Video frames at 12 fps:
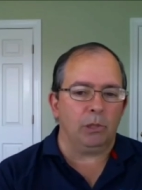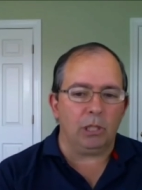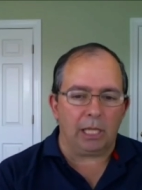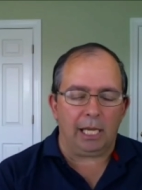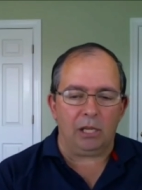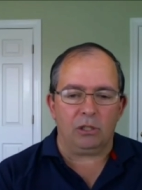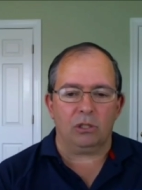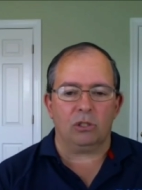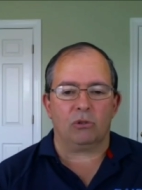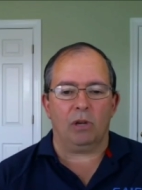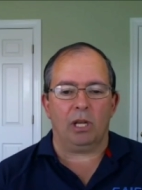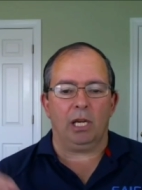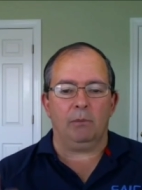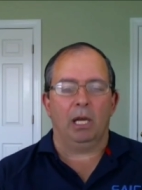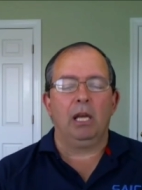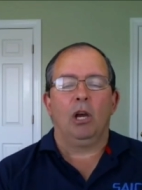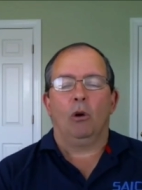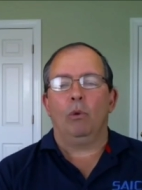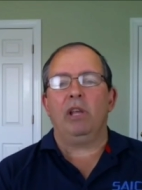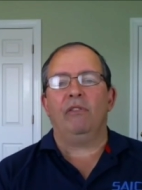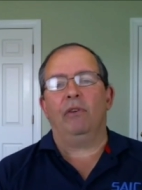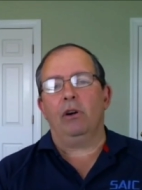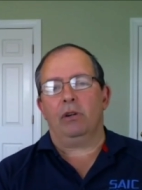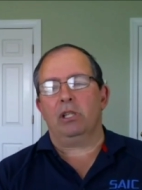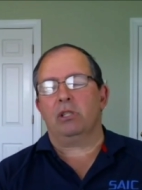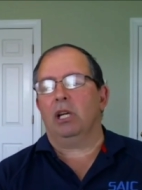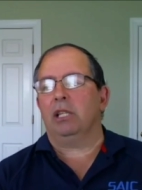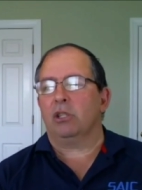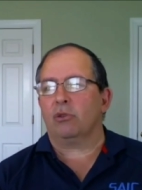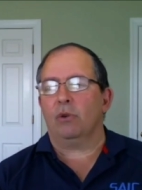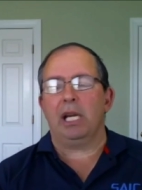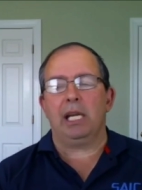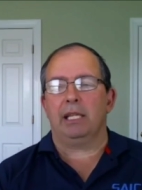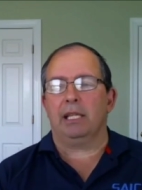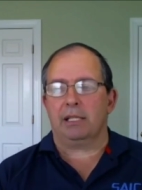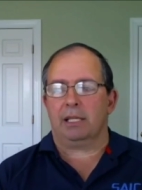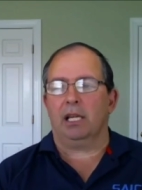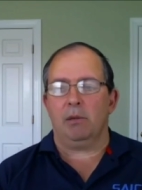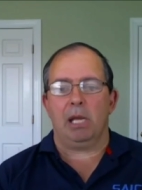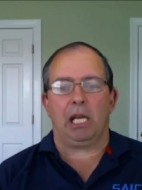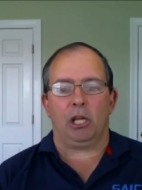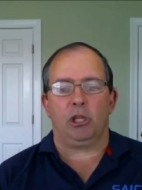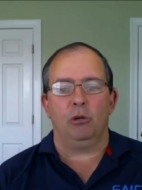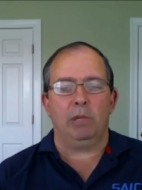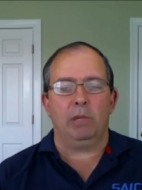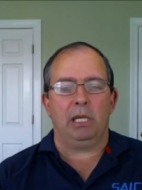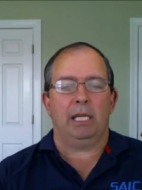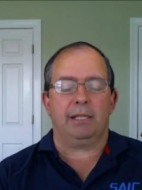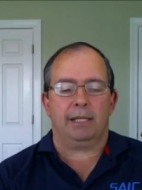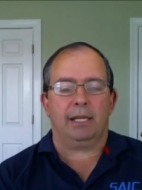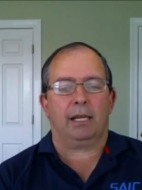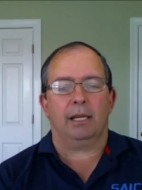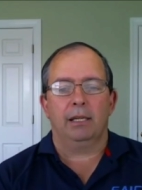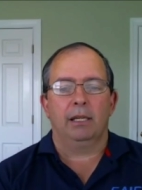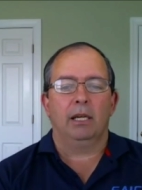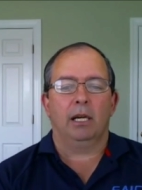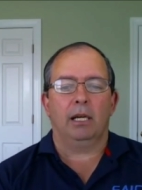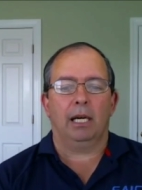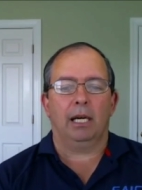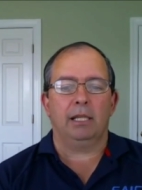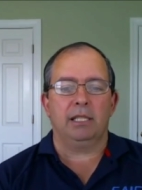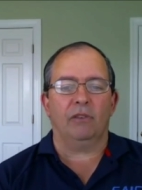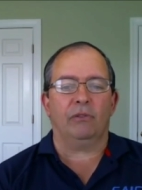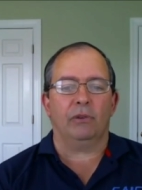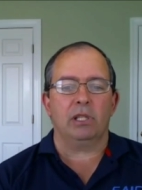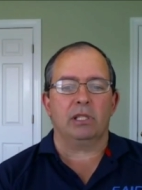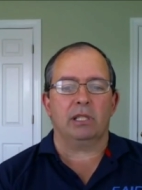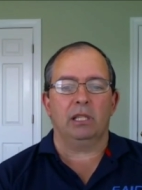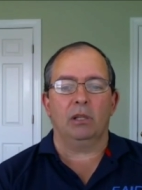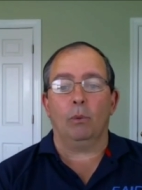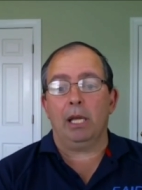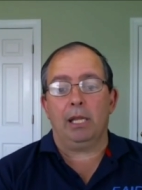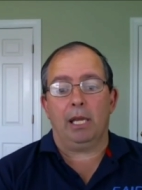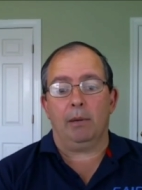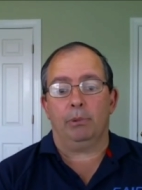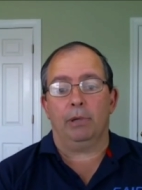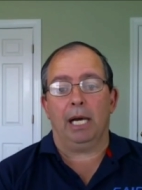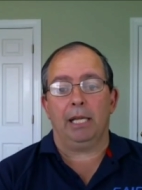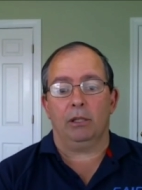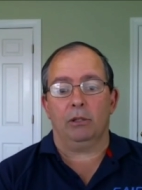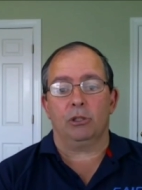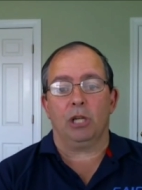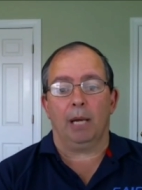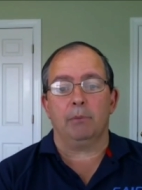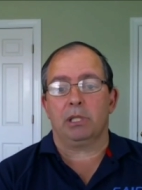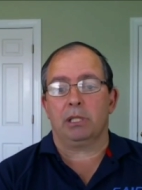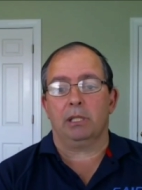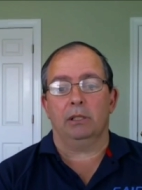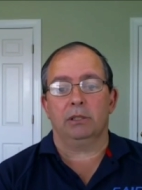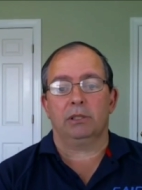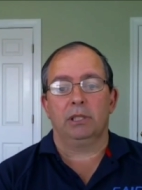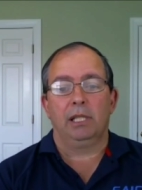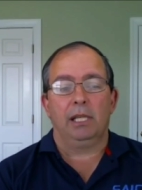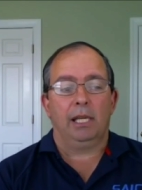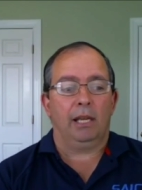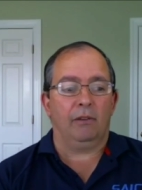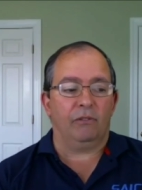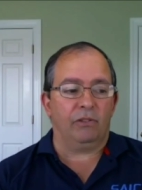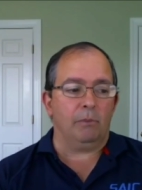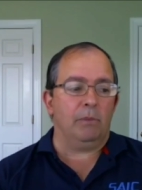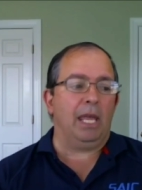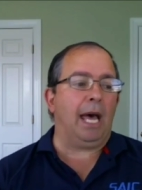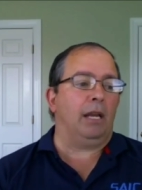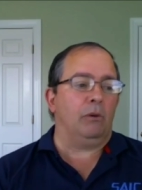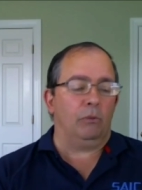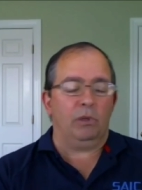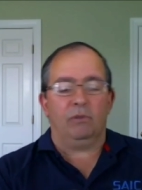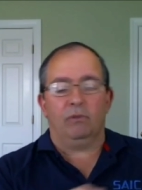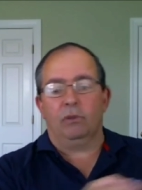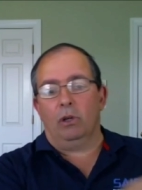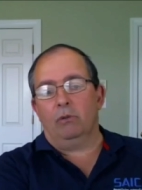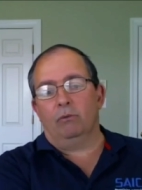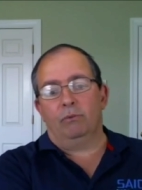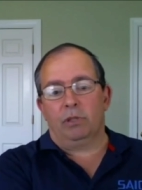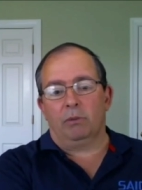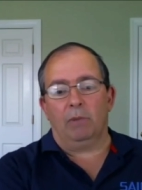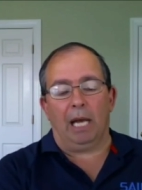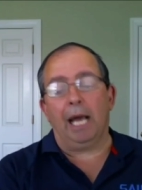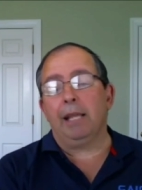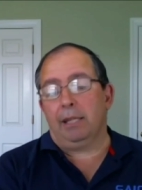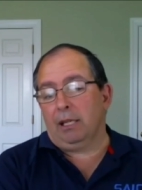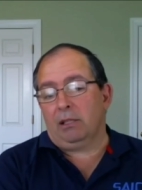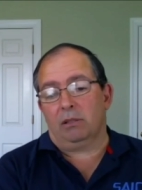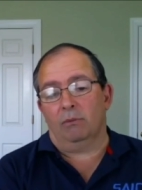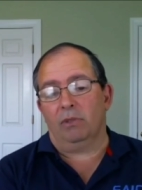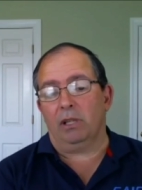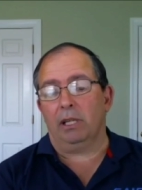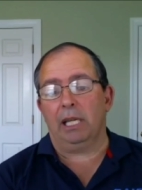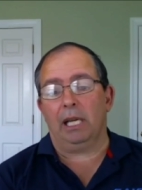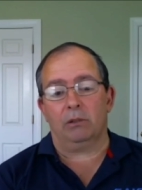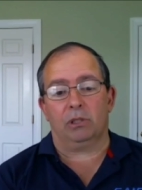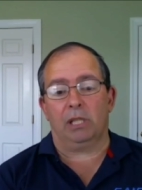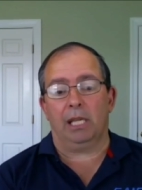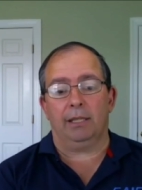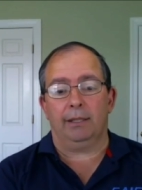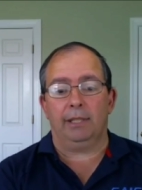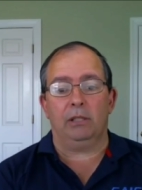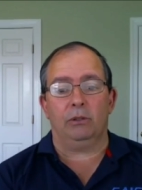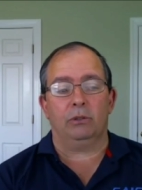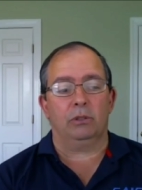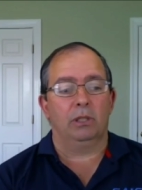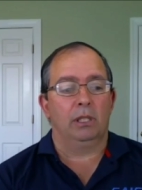communications train them. We focus on the training that's going to make a humanistic uh, difference in the way they apply their job skills. Yeah. And from that, we've grown some, I think, some very outstanding leaders.